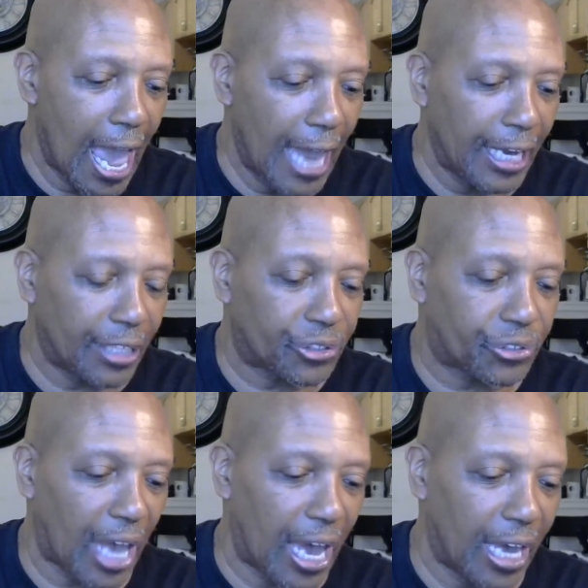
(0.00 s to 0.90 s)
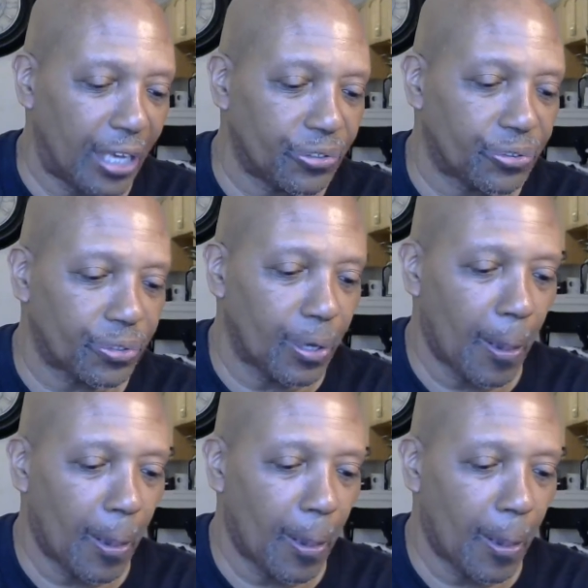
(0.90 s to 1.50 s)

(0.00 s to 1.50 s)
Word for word: And it says,